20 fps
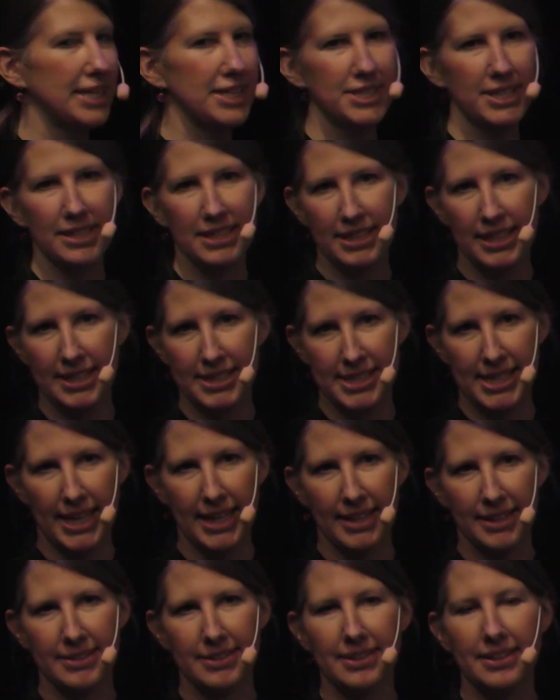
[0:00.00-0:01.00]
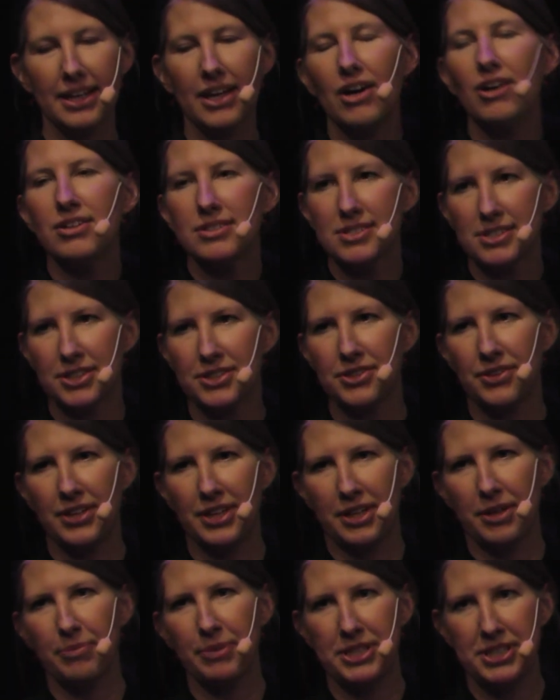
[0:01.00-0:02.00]
They say, the answer to
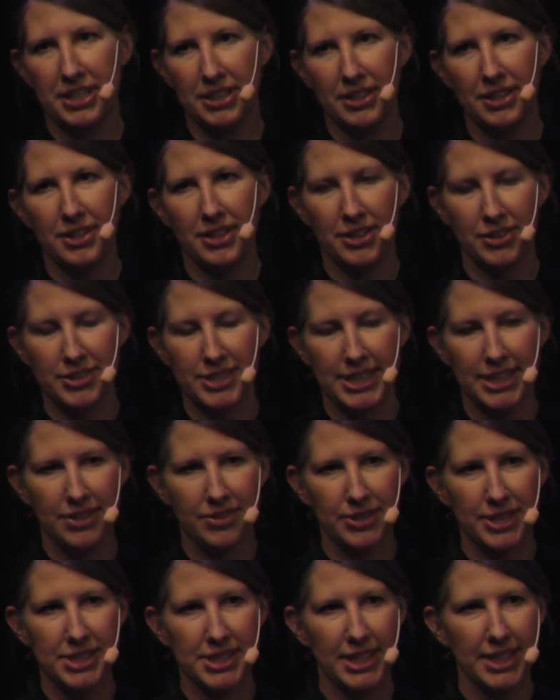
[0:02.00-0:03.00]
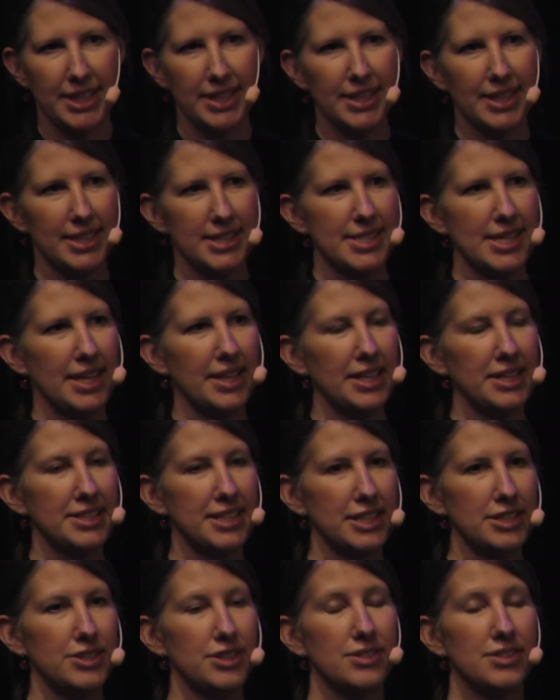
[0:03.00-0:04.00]
the committee, the critique, they said
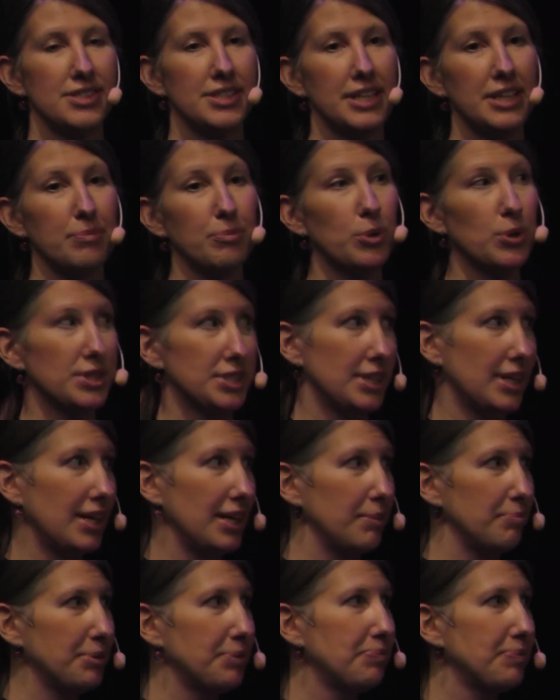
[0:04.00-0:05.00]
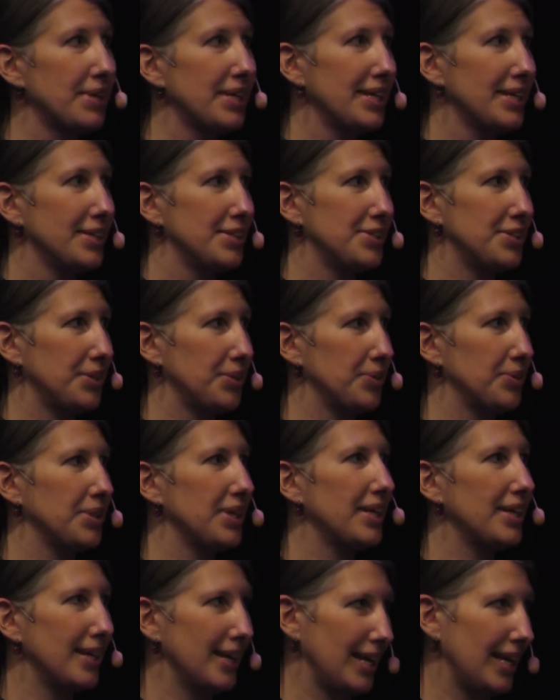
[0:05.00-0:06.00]
that they just need more time to
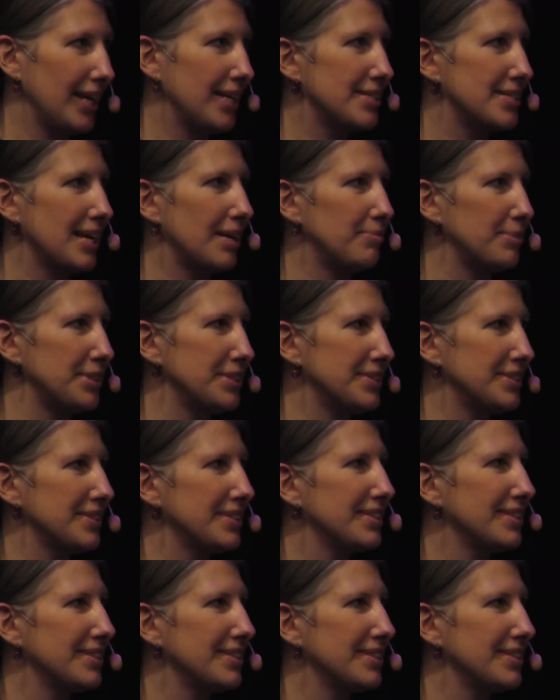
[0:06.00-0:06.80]
examine.